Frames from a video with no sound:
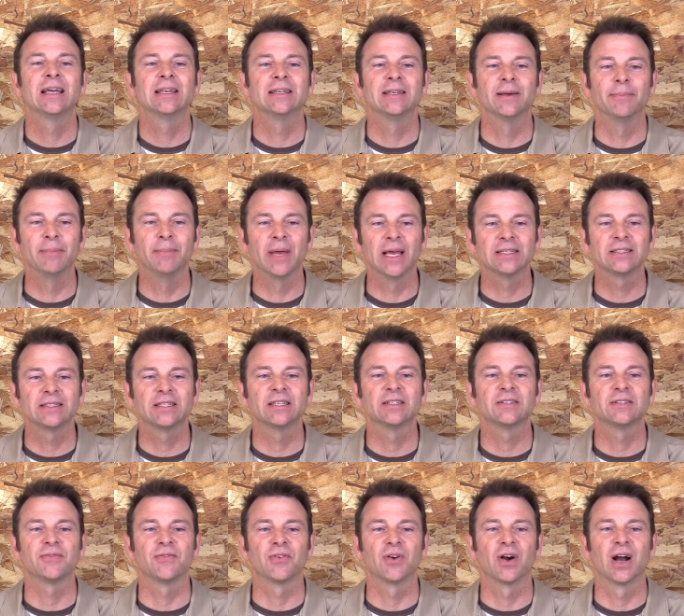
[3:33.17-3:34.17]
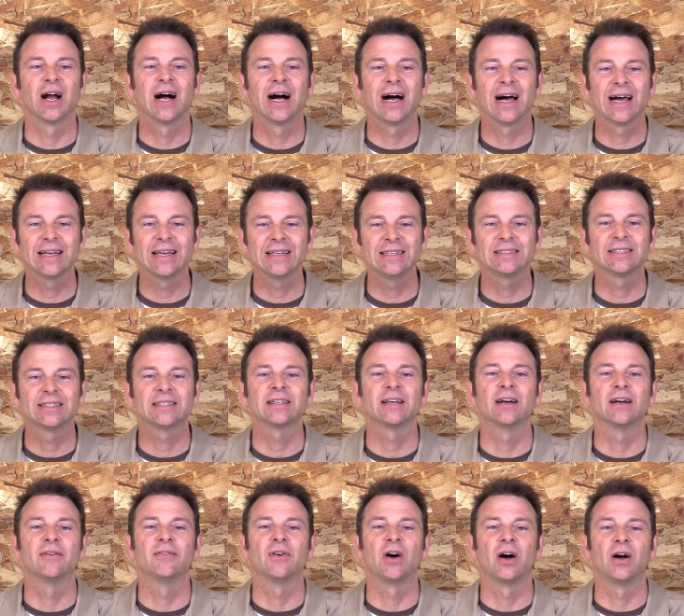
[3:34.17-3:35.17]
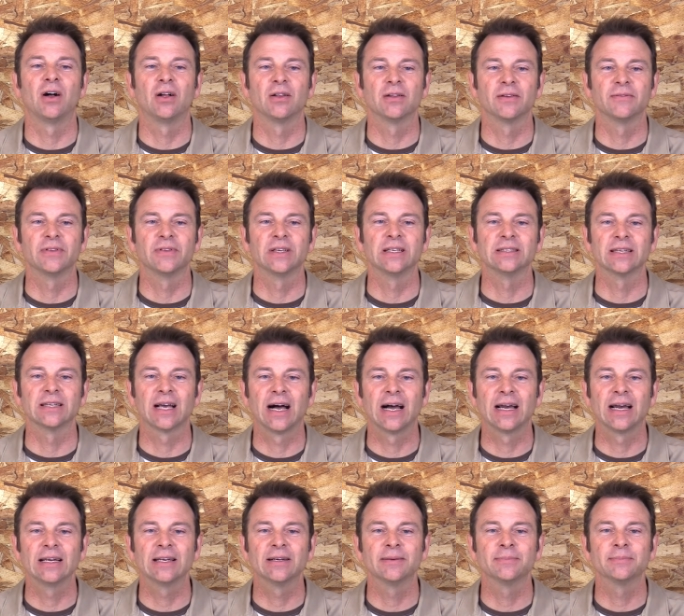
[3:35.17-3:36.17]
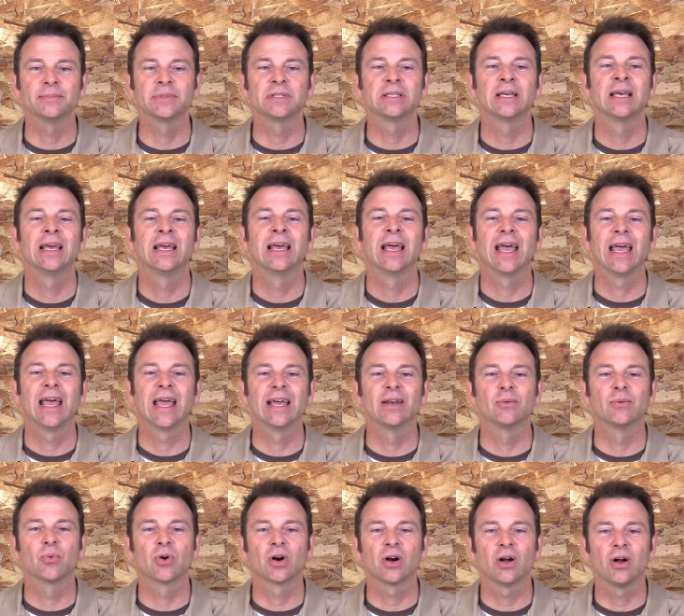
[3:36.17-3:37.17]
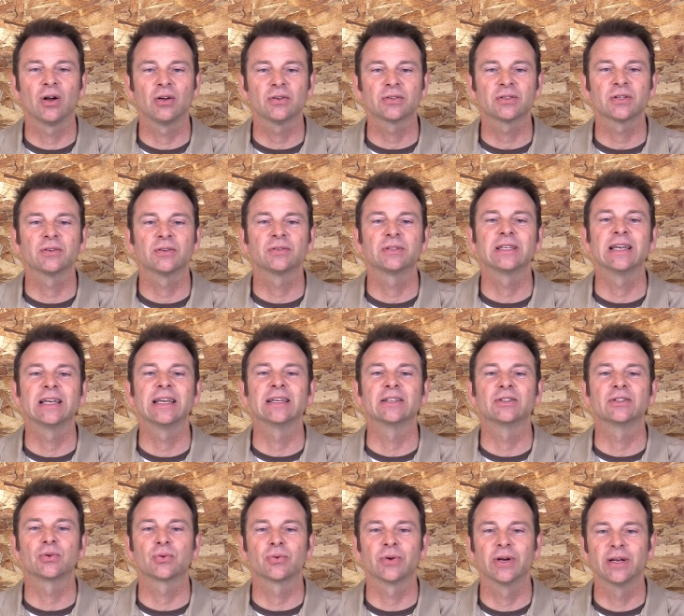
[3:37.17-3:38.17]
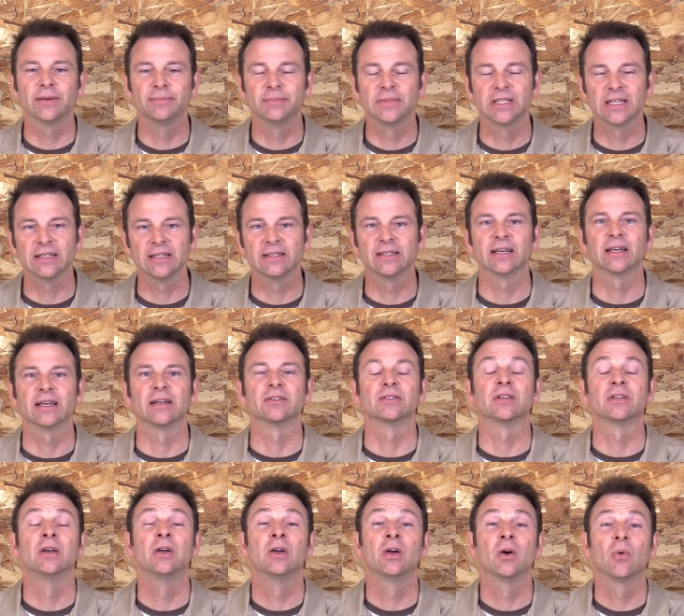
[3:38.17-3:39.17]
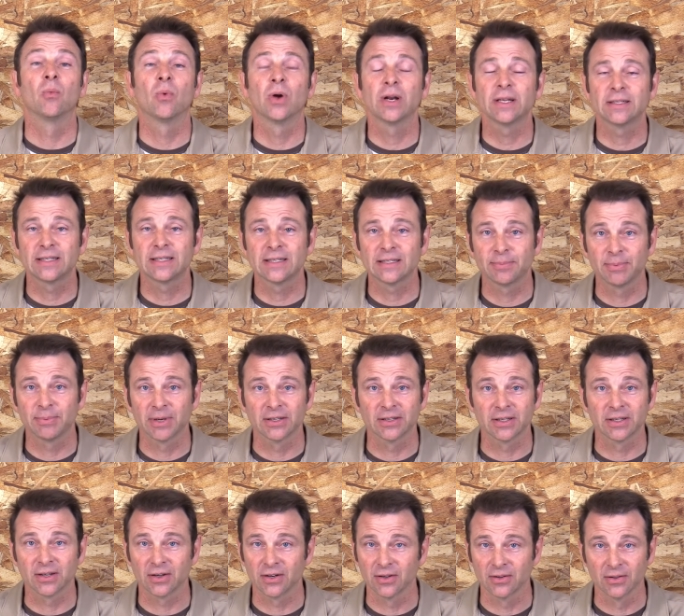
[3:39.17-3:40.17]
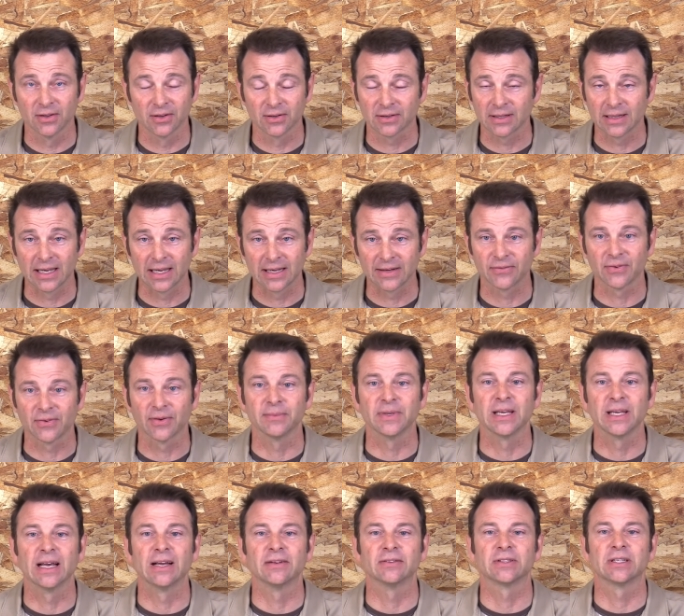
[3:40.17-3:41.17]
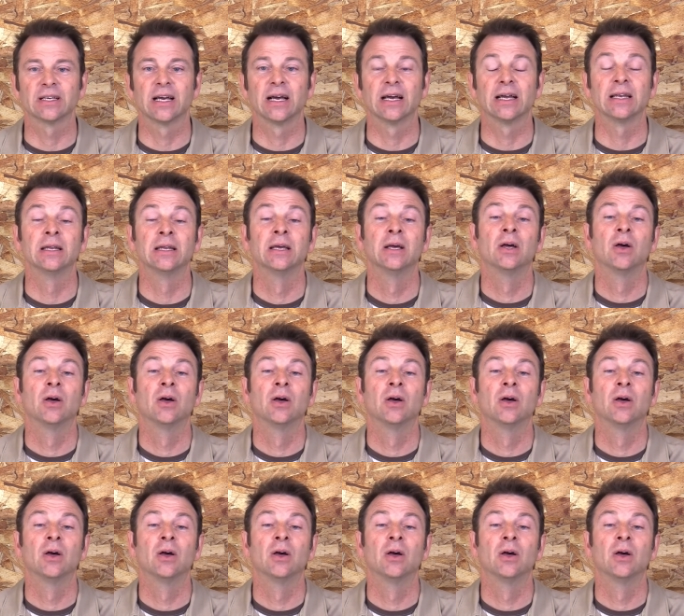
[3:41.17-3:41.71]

dimensions for heights of all of these items, and we're also seeing trim details. What is this building going to look like from the outside?